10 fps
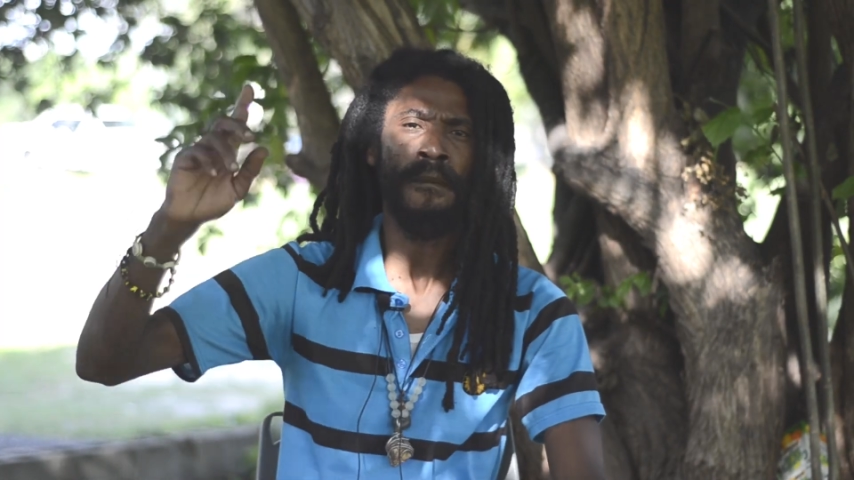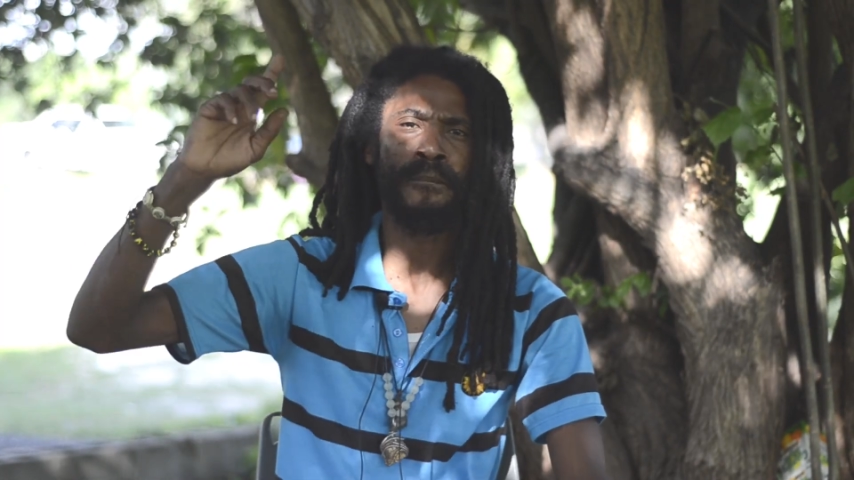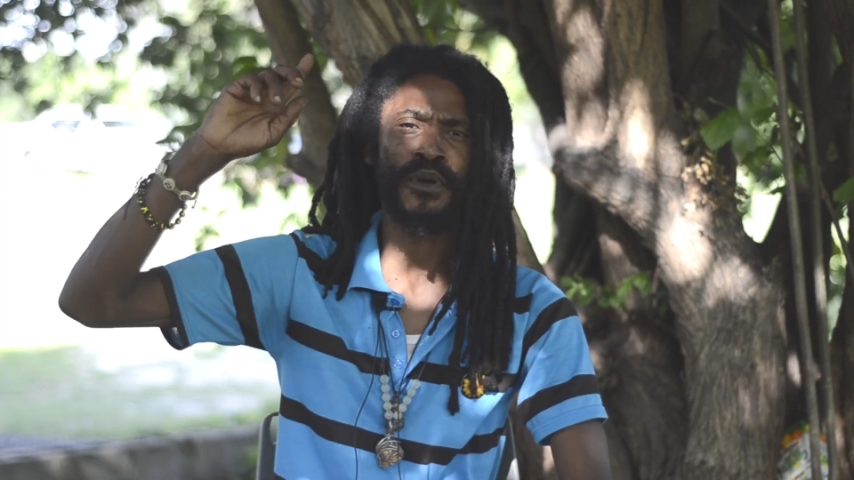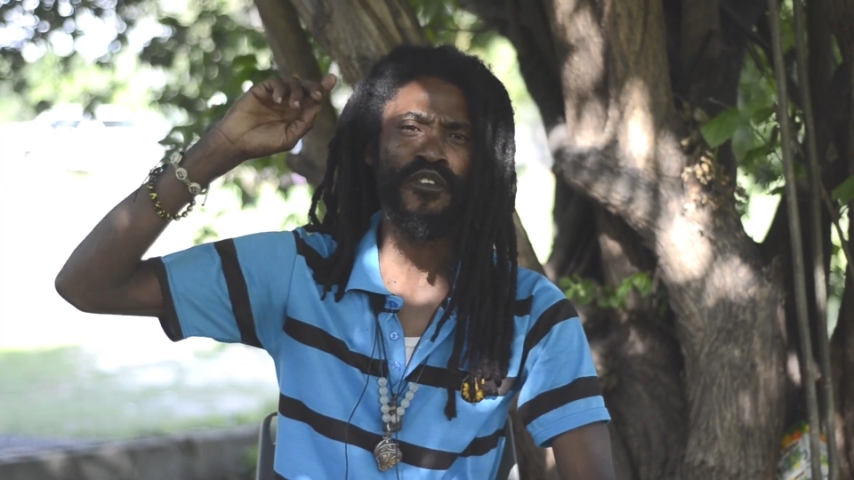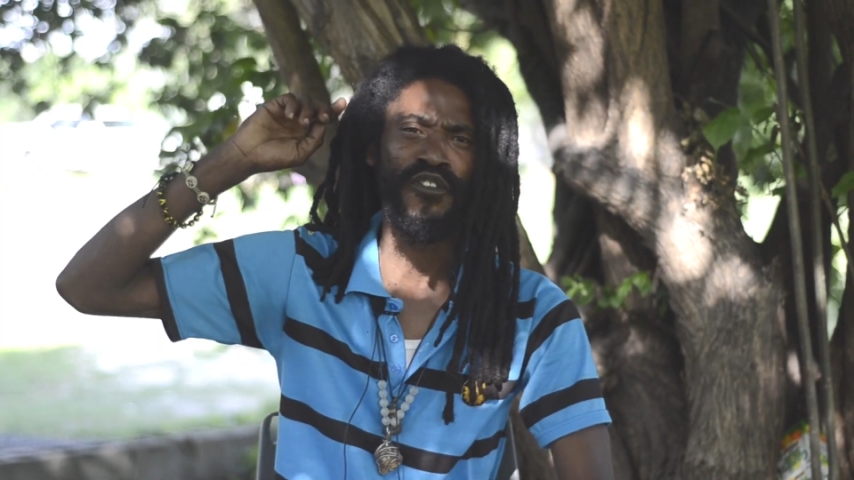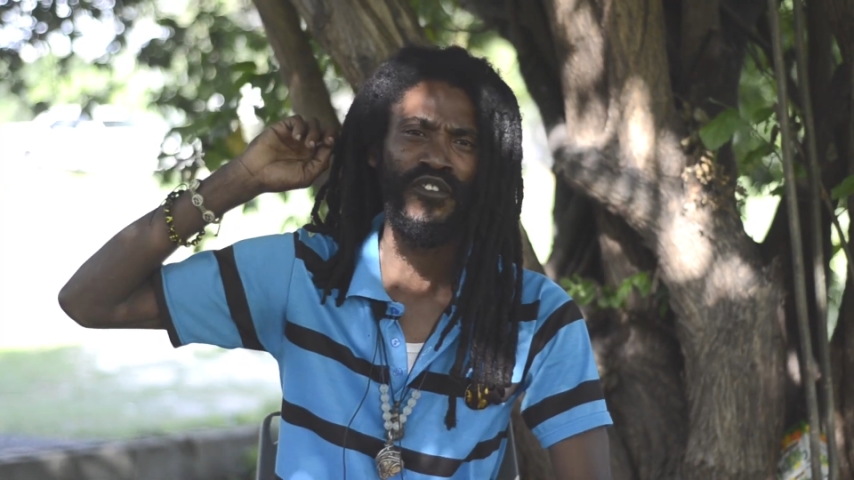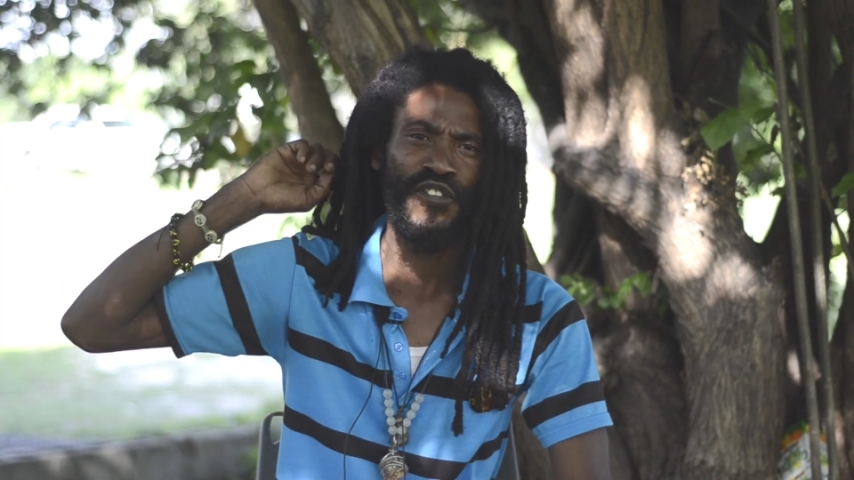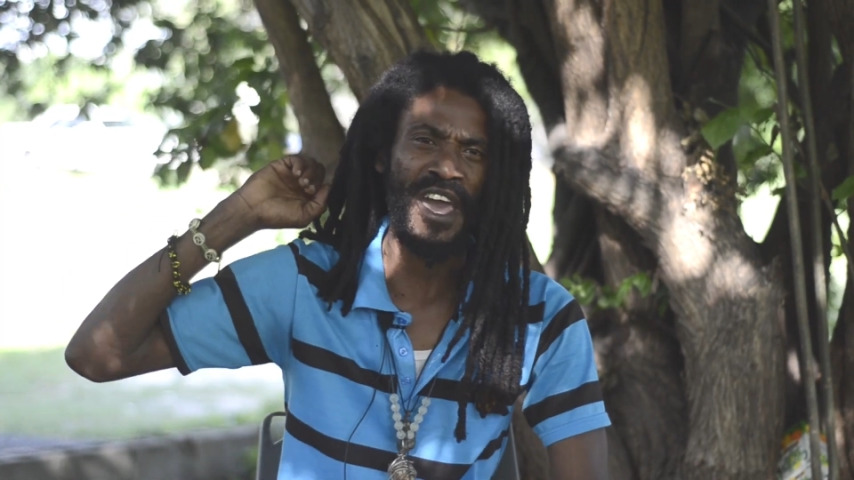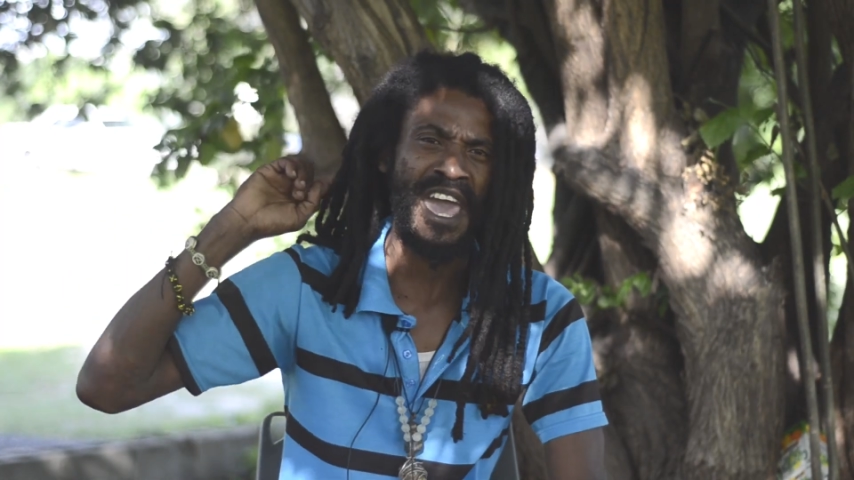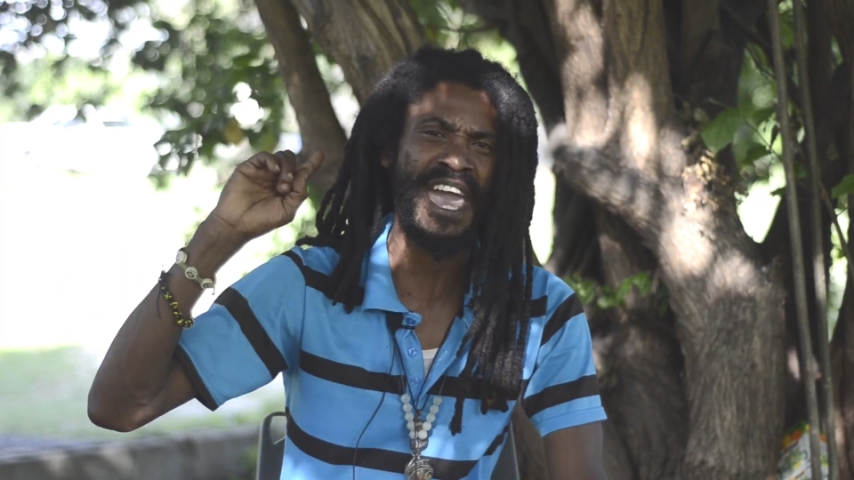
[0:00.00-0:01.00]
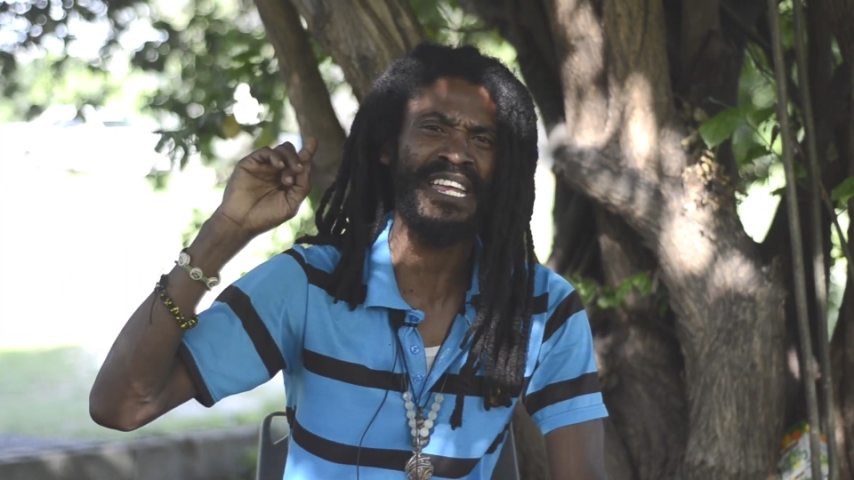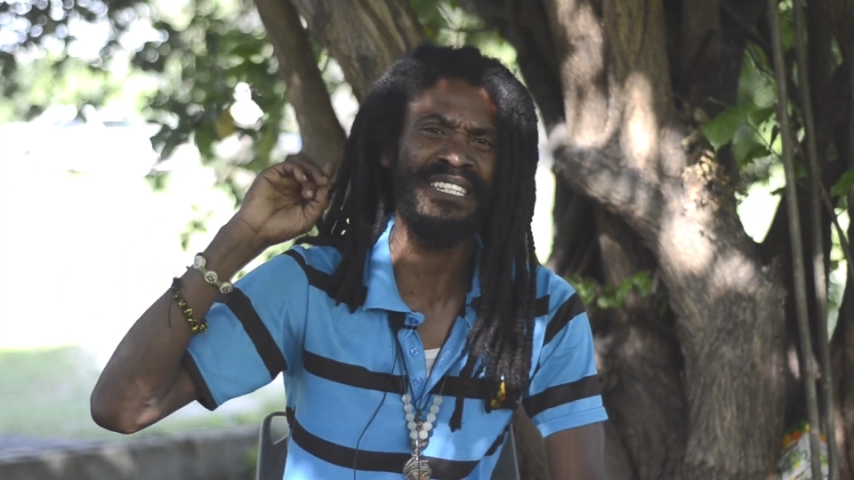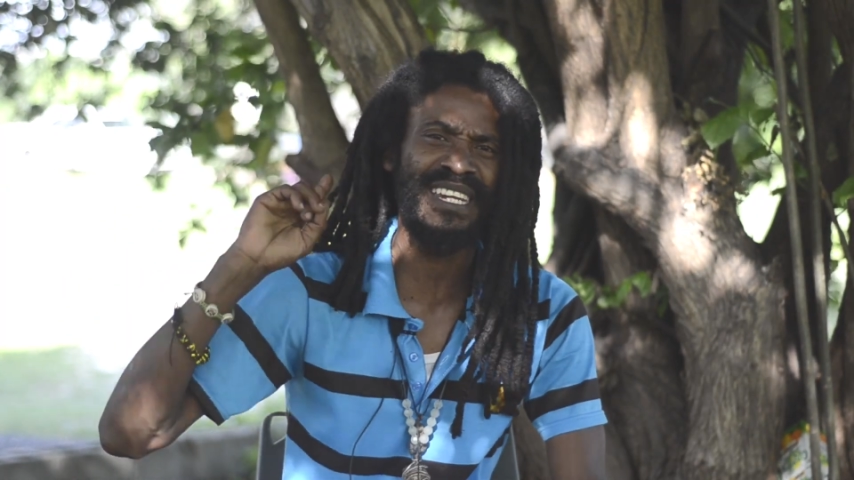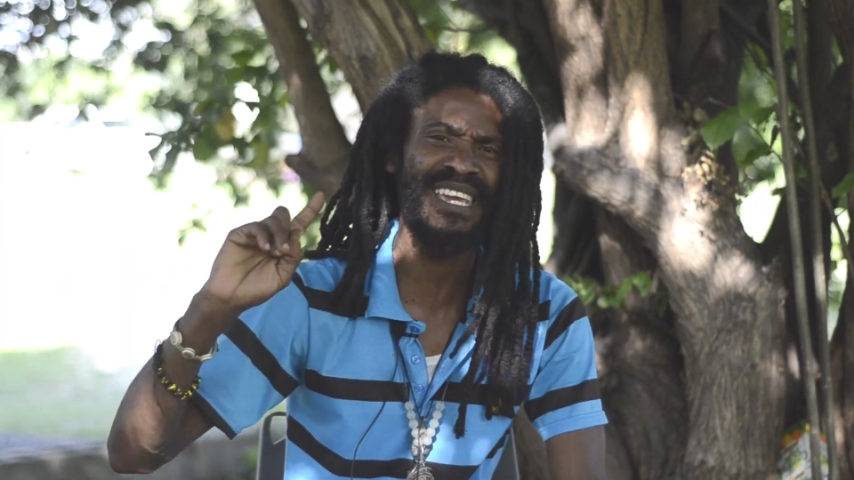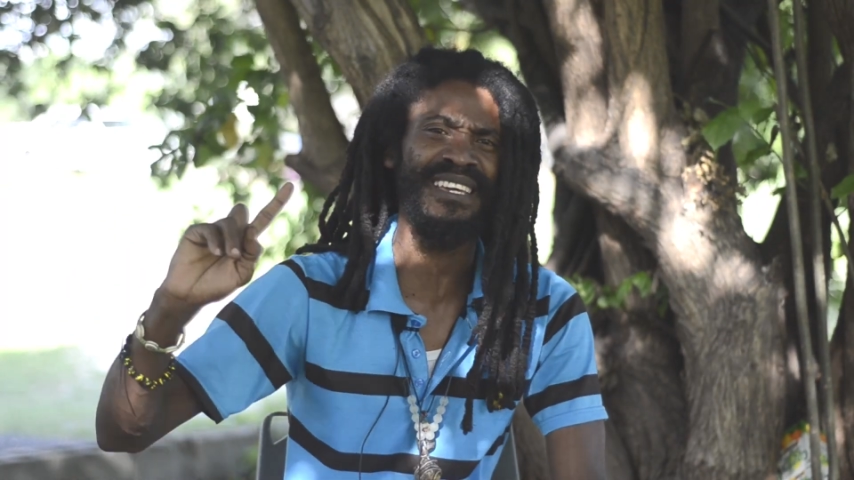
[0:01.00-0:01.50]

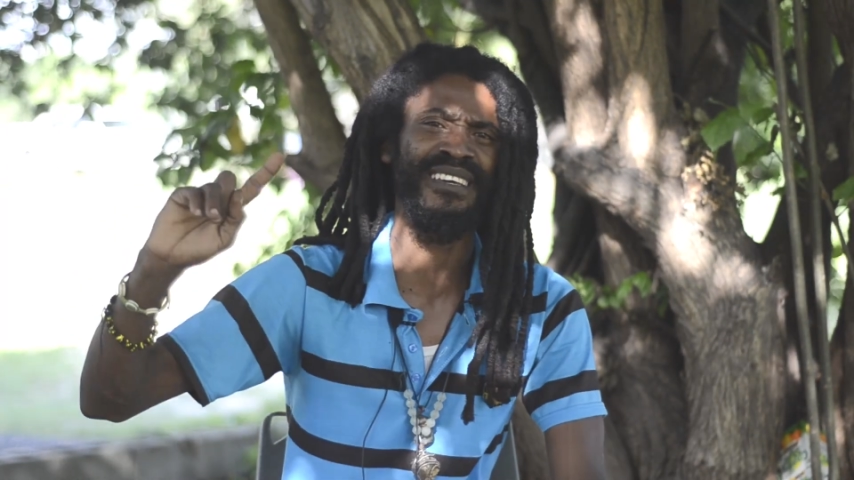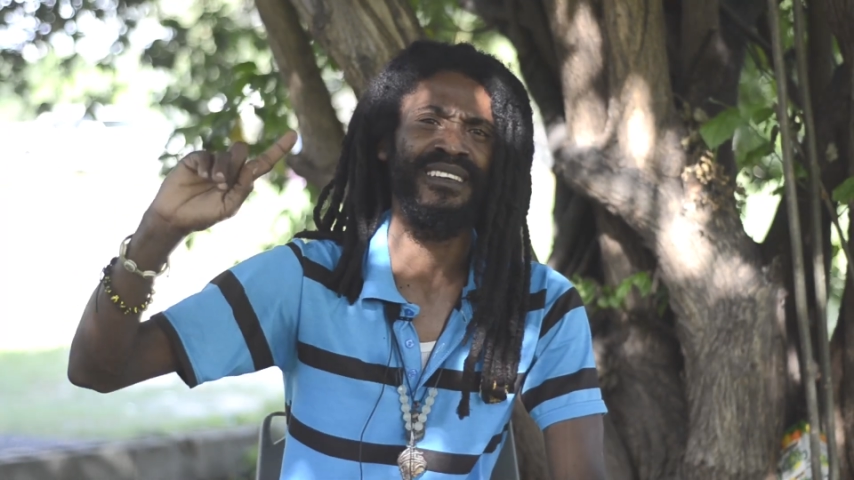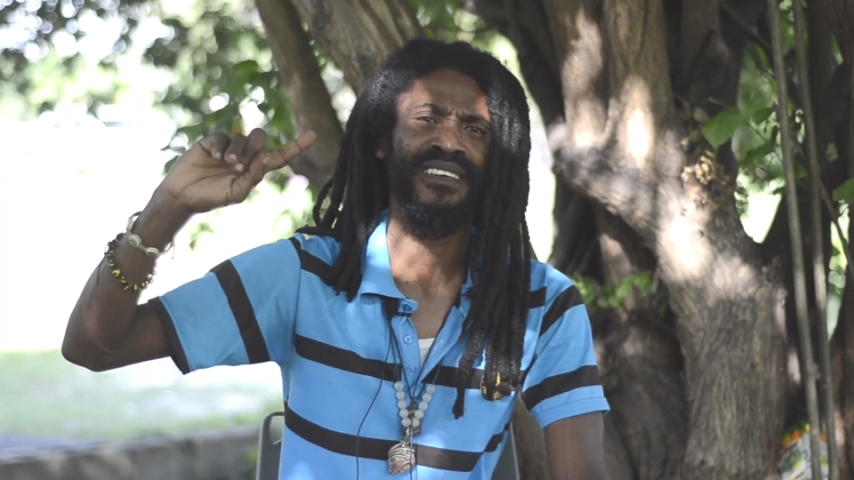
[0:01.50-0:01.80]
pervading